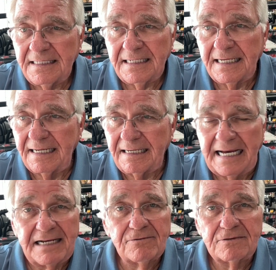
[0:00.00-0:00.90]

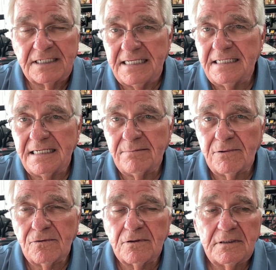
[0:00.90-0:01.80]
I don't need any
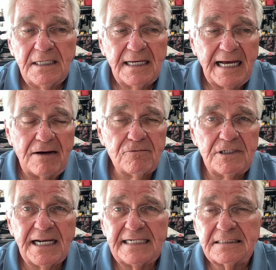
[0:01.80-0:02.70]
more. I
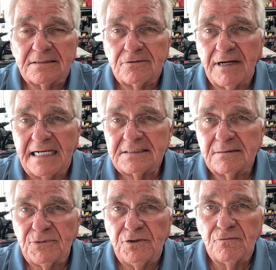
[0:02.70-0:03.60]
would like to try
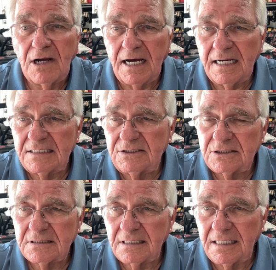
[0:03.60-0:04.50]
some new
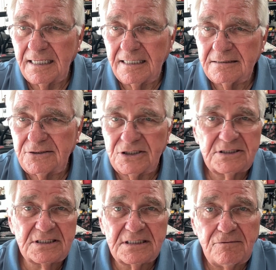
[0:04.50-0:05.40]
rods
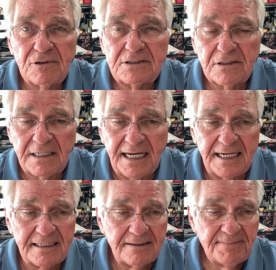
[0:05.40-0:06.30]
just to see what they're
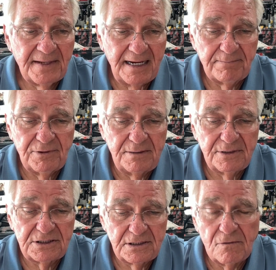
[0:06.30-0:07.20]
like. Pretty
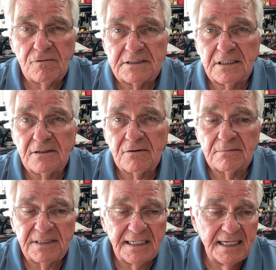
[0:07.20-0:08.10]
much know what they're going
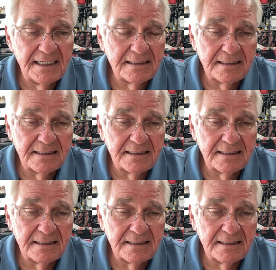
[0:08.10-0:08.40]
to be like.